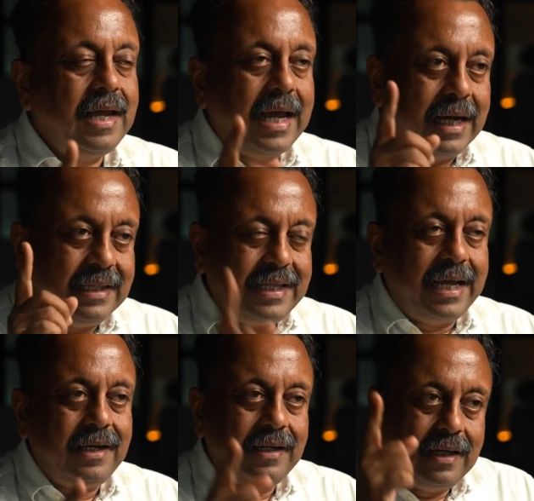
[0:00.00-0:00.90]
And
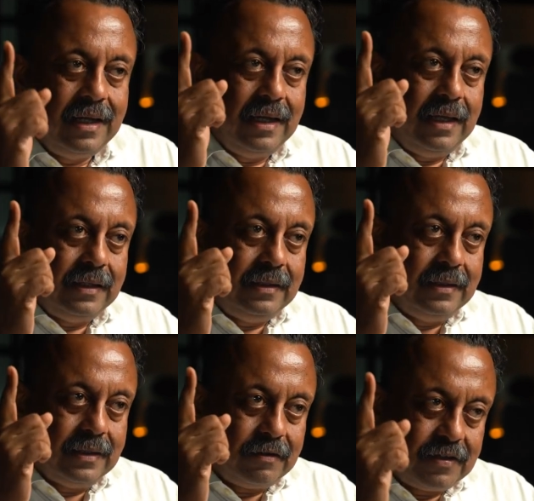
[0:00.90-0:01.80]
then
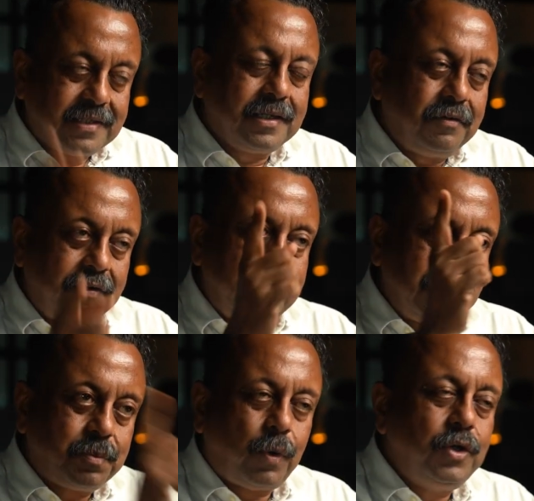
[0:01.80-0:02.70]
the server
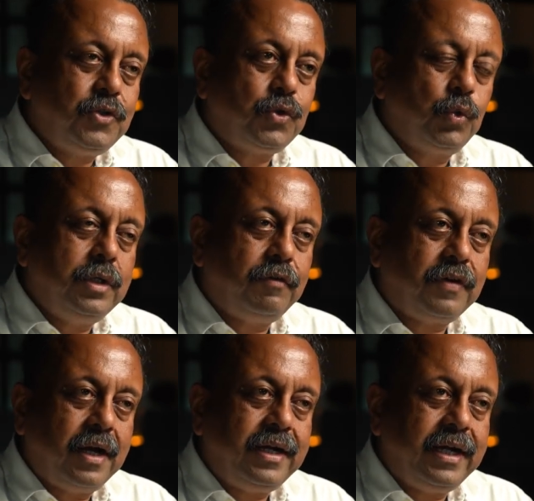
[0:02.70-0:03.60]
responds to the
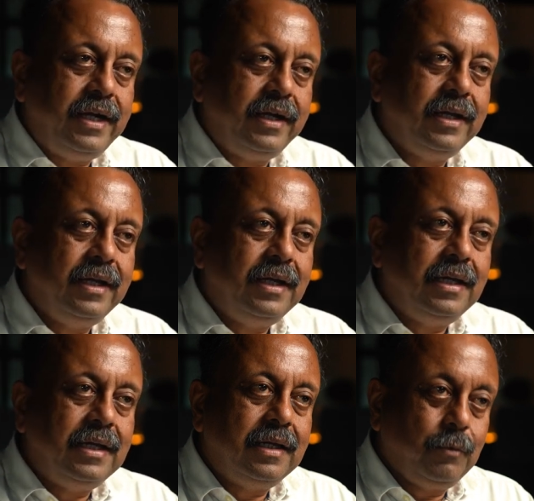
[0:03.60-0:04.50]
front end,
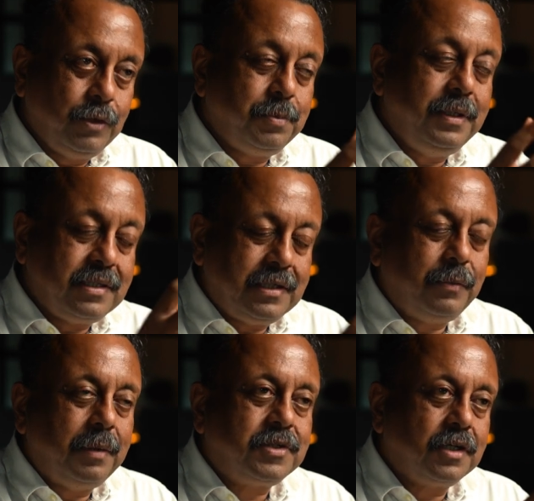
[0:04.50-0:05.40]
which means the
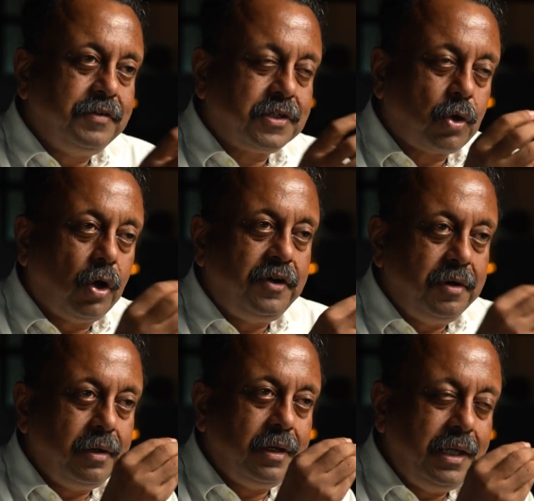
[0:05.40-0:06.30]
web service call
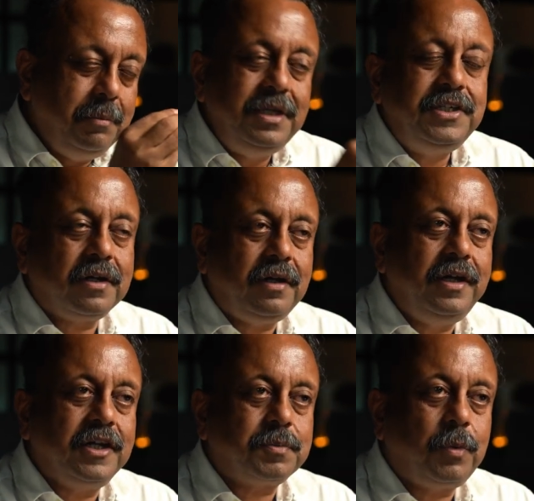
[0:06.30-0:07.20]
immediately
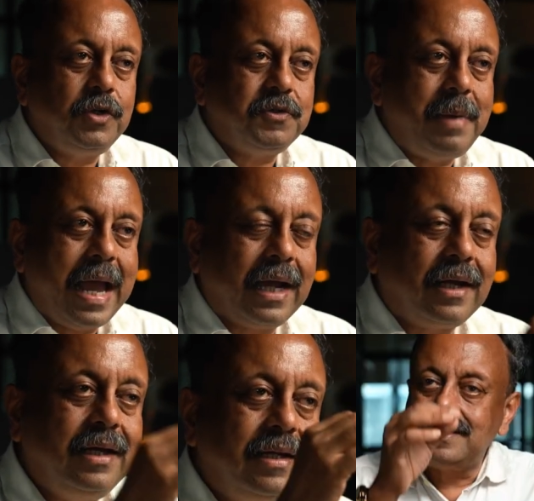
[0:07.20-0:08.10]
responds
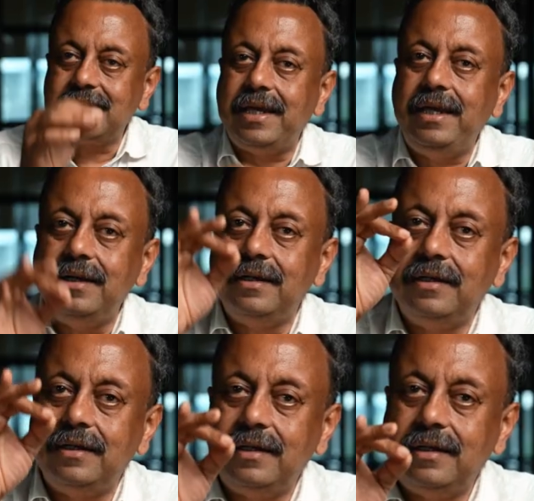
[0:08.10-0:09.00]
back saying,
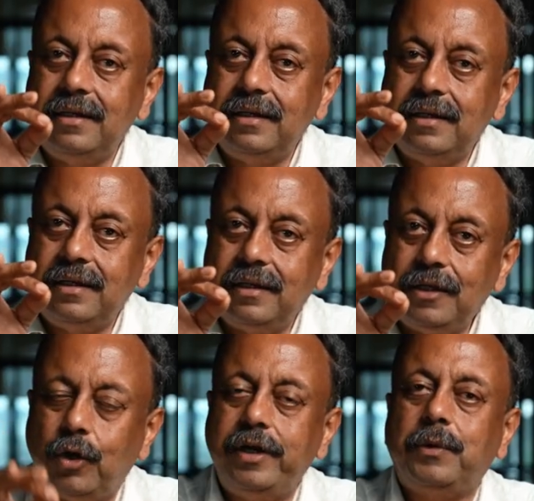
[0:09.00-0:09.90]

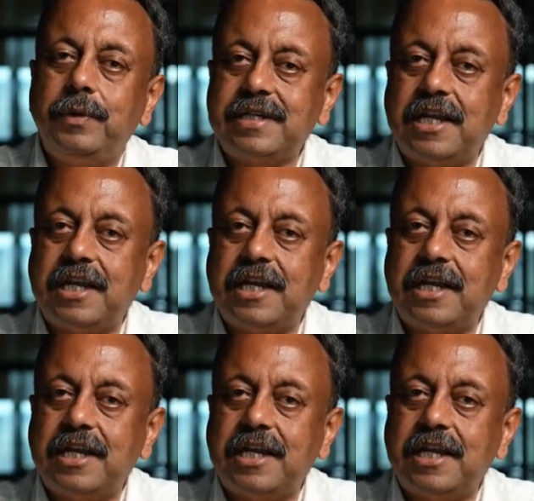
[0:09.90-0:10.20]
your request